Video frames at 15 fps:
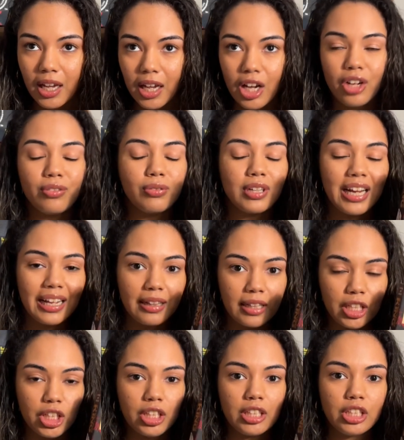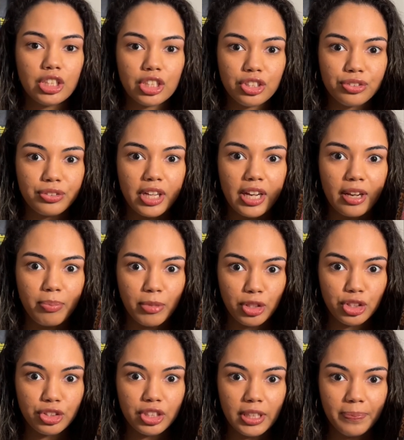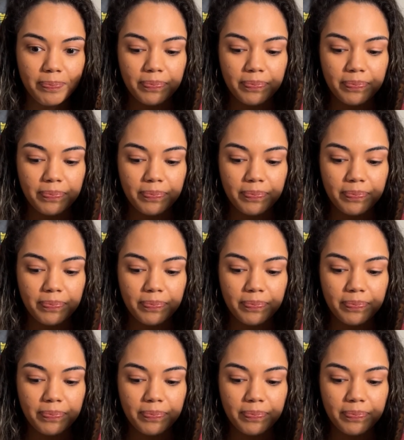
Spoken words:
of what I literally just read in Misery.